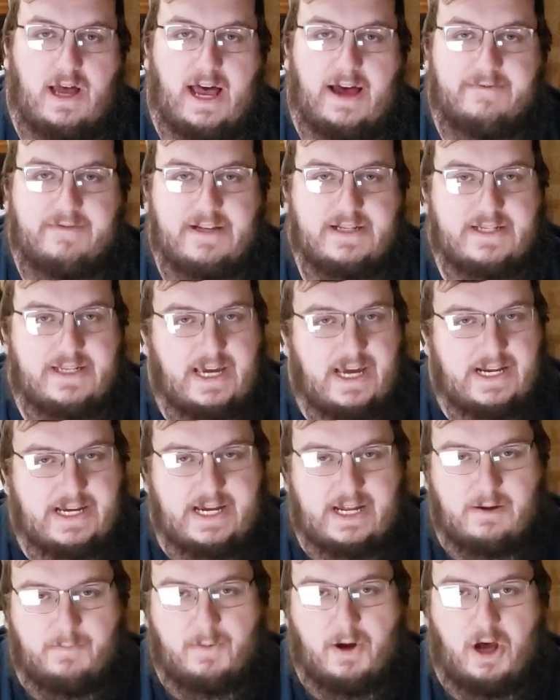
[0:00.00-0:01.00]
obviously I had to
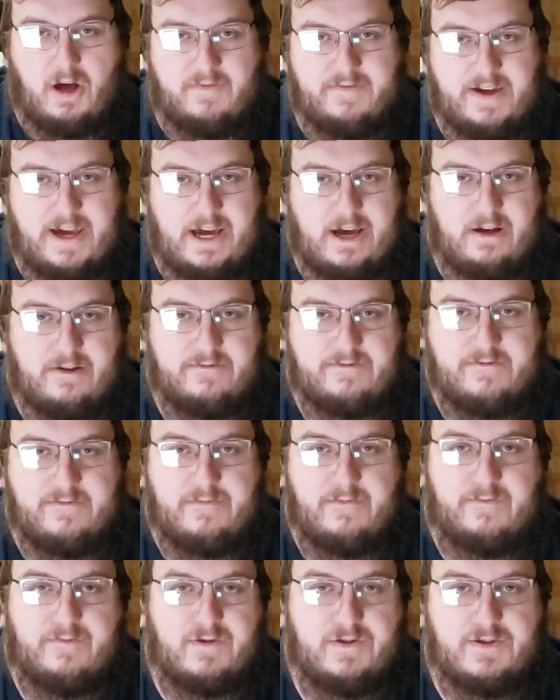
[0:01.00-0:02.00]
get a ball valve
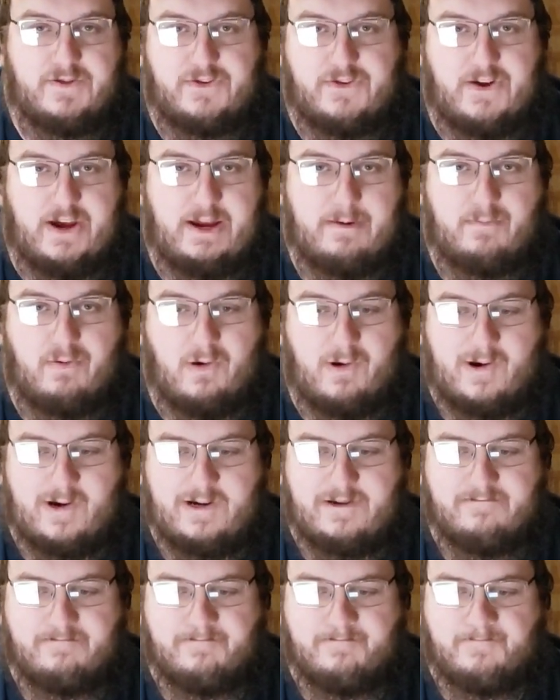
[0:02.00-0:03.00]
for the drain
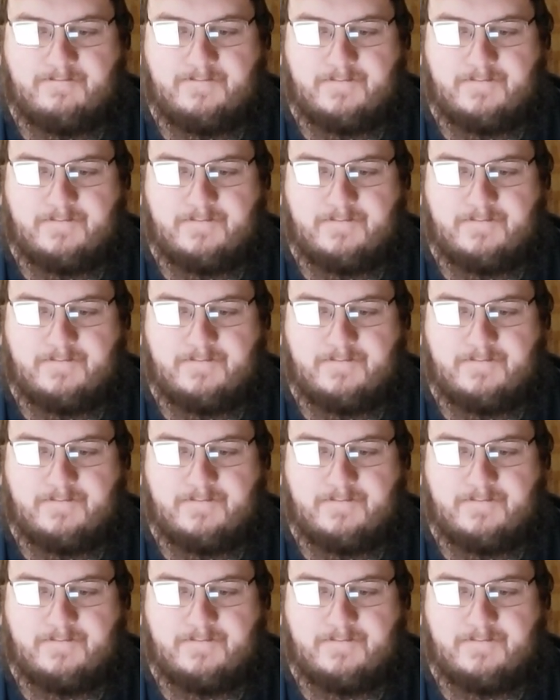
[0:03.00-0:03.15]
port,